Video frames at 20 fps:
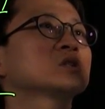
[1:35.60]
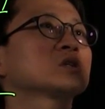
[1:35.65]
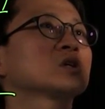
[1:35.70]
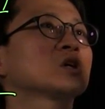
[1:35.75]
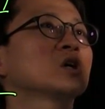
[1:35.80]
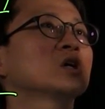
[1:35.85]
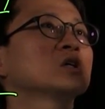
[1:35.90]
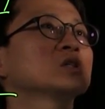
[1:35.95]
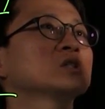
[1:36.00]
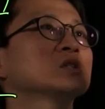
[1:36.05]

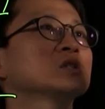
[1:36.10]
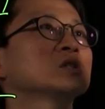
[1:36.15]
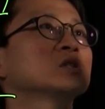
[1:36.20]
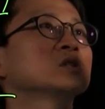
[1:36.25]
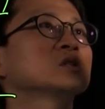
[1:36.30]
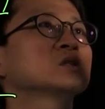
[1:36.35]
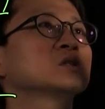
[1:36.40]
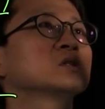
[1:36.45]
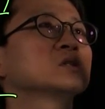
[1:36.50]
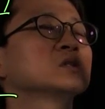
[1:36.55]

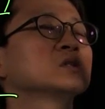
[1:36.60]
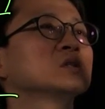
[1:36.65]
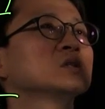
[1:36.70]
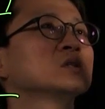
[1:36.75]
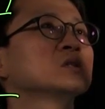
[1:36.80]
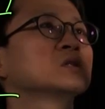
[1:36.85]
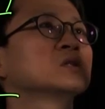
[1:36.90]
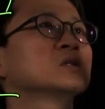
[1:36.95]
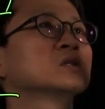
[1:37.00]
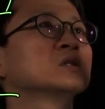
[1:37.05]
consonant
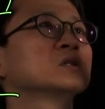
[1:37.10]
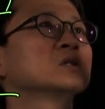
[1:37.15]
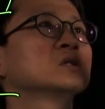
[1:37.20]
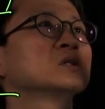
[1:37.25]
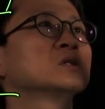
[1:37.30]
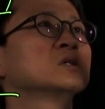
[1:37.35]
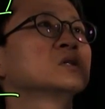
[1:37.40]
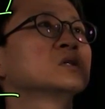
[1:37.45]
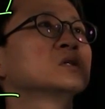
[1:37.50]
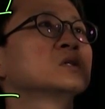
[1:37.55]

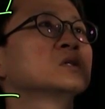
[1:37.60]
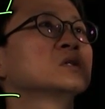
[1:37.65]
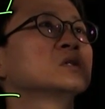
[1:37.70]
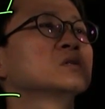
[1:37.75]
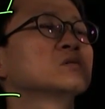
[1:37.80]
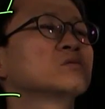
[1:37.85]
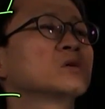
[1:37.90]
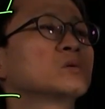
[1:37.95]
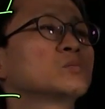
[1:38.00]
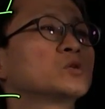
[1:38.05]

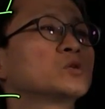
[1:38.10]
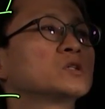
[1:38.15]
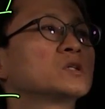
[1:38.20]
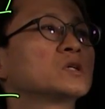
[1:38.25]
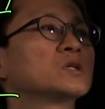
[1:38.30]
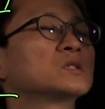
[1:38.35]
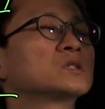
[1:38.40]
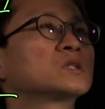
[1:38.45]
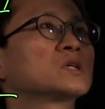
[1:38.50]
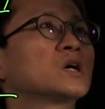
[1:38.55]

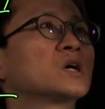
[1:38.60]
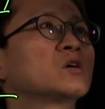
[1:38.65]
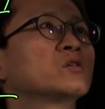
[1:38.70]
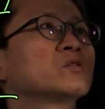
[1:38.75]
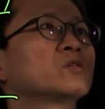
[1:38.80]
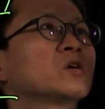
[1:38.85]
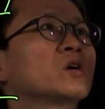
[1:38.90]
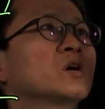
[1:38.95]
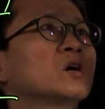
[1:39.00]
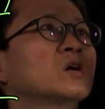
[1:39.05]
represents
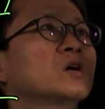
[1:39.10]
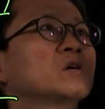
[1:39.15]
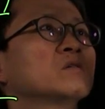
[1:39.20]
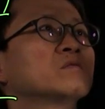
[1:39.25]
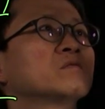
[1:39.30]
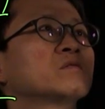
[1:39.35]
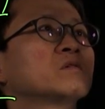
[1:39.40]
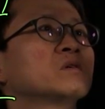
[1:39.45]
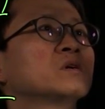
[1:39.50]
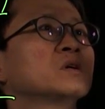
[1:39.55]
sound
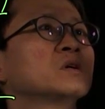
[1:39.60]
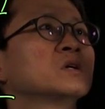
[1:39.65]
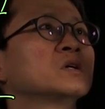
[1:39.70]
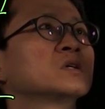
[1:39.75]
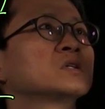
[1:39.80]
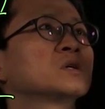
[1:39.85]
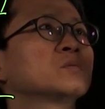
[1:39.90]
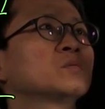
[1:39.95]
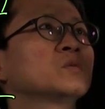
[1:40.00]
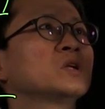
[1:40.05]
of
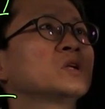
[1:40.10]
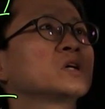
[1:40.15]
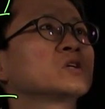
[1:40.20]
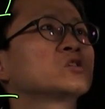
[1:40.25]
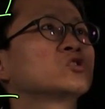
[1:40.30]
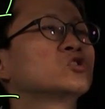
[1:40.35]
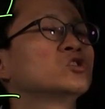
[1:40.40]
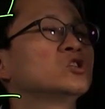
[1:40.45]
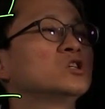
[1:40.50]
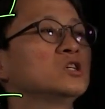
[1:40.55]
something
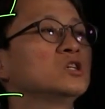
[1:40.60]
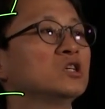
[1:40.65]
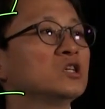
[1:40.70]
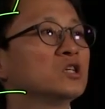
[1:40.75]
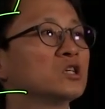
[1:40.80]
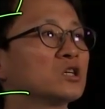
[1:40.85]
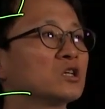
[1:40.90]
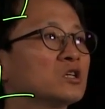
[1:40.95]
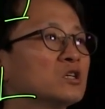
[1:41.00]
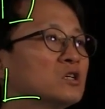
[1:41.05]
like G
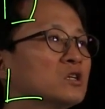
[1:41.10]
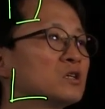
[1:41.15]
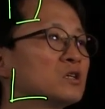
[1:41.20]
here.